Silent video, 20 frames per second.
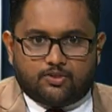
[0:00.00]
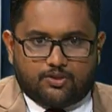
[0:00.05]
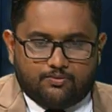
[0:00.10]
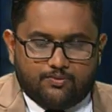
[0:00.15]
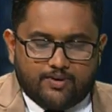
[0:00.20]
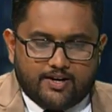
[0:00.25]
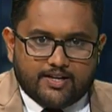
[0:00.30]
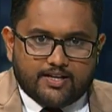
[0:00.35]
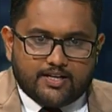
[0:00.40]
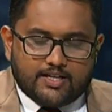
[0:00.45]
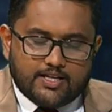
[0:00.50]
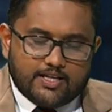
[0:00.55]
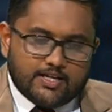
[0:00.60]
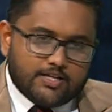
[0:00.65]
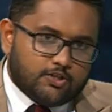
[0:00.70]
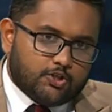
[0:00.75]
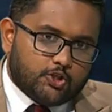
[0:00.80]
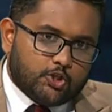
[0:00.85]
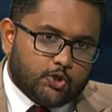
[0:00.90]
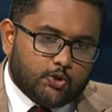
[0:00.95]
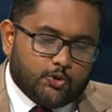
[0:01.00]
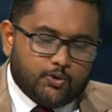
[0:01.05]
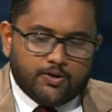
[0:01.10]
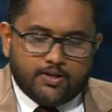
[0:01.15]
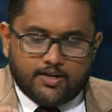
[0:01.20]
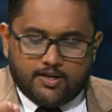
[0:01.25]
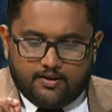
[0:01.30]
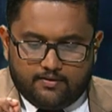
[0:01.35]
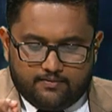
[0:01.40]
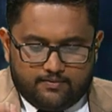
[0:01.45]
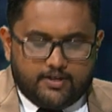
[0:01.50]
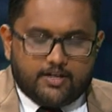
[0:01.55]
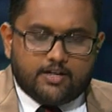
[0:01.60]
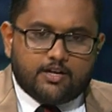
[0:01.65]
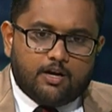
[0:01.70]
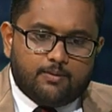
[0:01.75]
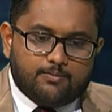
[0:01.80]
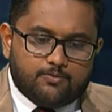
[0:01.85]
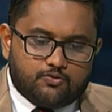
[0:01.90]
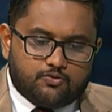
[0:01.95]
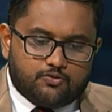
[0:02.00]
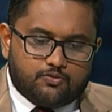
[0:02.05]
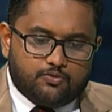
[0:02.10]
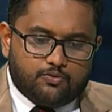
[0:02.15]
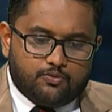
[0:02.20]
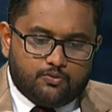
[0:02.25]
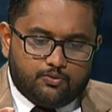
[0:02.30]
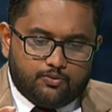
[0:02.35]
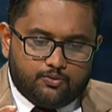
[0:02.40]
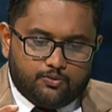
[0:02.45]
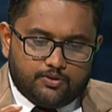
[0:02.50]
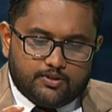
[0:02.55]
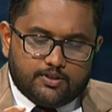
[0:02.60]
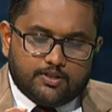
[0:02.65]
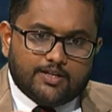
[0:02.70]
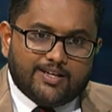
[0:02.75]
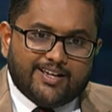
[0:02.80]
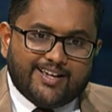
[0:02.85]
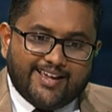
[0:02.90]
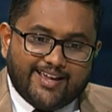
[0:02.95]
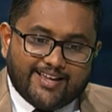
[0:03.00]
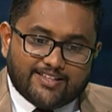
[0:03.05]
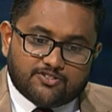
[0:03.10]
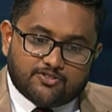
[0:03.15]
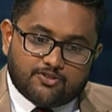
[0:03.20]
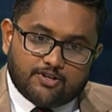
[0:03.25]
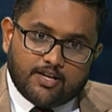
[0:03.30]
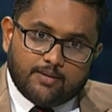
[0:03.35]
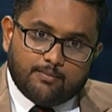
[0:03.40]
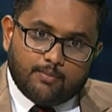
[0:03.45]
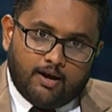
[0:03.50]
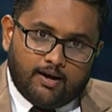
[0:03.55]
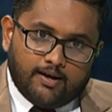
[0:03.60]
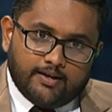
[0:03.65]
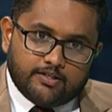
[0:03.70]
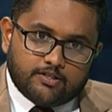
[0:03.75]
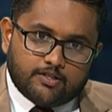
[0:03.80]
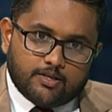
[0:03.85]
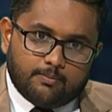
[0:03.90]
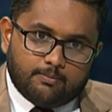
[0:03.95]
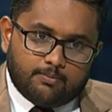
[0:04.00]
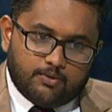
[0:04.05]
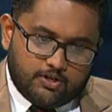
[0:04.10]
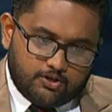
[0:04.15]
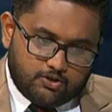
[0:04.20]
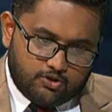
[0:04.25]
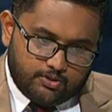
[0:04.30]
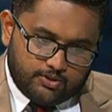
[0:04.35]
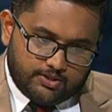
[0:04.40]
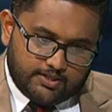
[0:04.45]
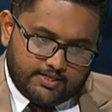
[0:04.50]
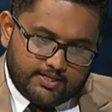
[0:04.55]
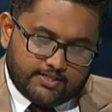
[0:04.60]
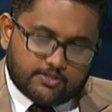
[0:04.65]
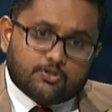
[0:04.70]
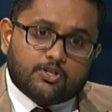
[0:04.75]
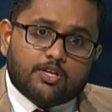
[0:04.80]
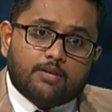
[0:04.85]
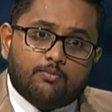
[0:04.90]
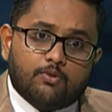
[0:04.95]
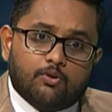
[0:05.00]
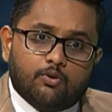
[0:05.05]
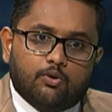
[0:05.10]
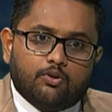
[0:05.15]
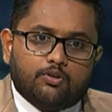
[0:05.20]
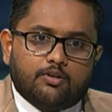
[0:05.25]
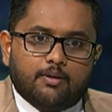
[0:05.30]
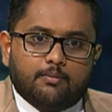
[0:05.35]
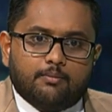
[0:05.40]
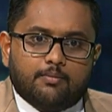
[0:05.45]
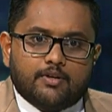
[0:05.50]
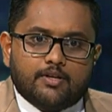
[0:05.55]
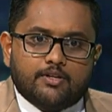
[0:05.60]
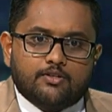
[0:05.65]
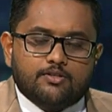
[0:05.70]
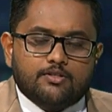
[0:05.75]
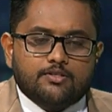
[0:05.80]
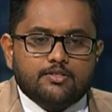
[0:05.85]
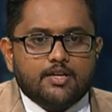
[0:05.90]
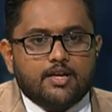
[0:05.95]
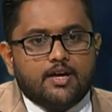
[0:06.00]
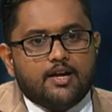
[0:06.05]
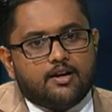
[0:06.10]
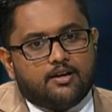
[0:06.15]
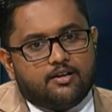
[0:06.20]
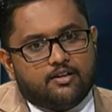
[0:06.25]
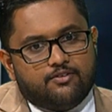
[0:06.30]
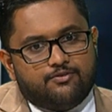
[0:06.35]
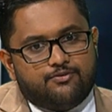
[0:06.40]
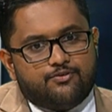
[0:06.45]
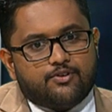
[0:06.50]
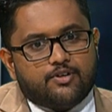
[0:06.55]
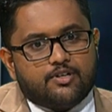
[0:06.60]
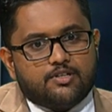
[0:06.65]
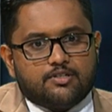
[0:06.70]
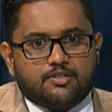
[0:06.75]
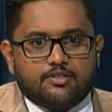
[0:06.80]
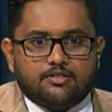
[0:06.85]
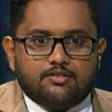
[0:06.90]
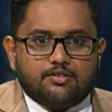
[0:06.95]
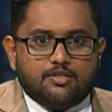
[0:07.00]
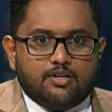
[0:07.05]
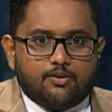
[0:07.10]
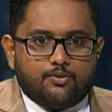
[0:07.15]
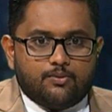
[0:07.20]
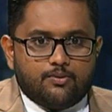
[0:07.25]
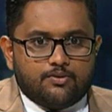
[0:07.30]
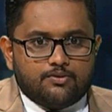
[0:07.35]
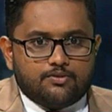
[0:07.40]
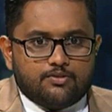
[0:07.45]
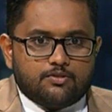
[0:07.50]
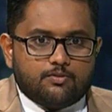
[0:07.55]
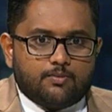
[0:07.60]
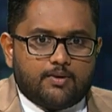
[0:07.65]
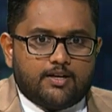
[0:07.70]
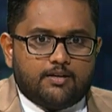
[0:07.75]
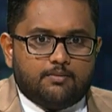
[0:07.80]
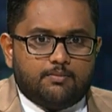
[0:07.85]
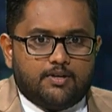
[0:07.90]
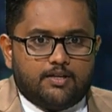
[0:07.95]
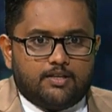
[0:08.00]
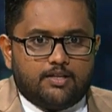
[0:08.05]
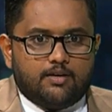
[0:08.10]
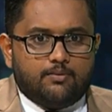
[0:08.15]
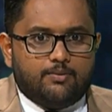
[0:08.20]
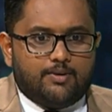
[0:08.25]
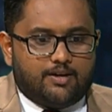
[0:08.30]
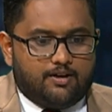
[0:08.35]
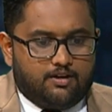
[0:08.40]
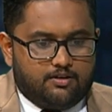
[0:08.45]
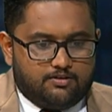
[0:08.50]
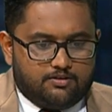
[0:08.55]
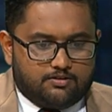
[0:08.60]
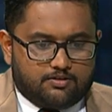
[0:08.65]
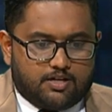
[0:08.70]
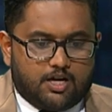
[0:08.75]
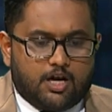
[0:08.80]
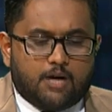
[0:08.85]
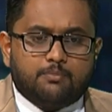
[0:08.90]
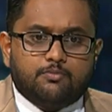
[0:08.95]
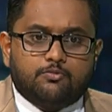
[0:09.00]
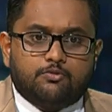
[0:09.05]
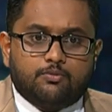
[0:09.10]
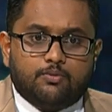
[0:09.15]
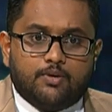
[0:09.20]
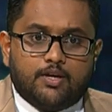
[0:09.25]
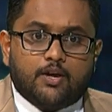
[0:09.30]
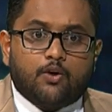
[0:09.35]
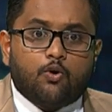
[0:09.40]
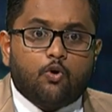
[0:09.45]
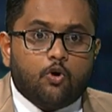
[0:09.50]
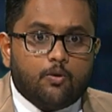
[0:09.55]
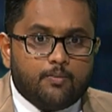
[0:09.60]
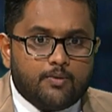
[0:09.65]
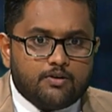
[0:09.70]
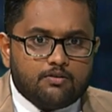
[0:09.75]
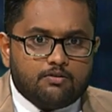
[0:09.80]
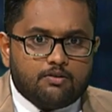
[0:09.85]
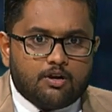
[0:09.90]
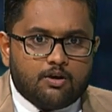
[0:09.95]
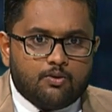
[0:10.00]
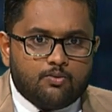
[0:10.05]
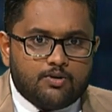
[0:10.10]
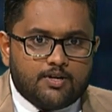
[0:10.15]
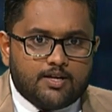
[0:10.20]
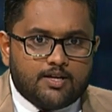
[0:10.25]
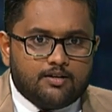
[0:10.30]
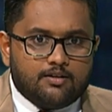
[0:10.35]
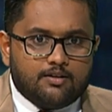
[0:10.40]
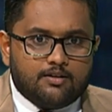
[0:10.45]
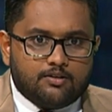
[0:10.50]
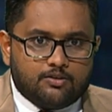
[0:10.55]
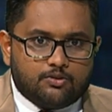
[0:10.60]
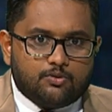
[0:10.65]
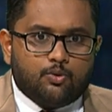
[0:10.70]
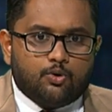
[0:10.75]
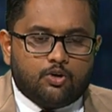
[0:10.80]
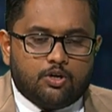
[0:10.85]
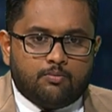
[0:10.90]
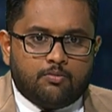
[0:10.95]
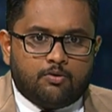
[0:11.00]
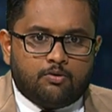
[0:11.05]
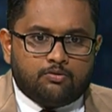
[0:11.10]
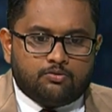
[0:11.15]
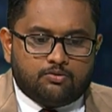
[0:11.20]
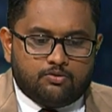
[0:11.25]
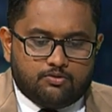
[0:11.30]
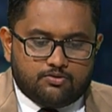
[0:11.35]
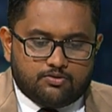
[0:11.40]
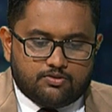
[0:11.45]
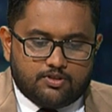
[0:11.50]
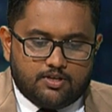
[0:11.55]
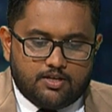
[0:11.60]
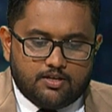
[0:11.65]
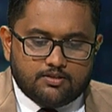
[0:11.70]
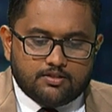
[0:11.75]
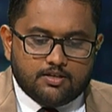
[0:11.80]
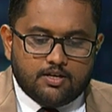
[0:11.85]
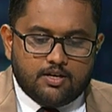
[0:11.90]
very clear to you when it comes to extreme high temperatures and extreme low temperatures, different consequences might be there. We can just come to a common ground and talk about those things.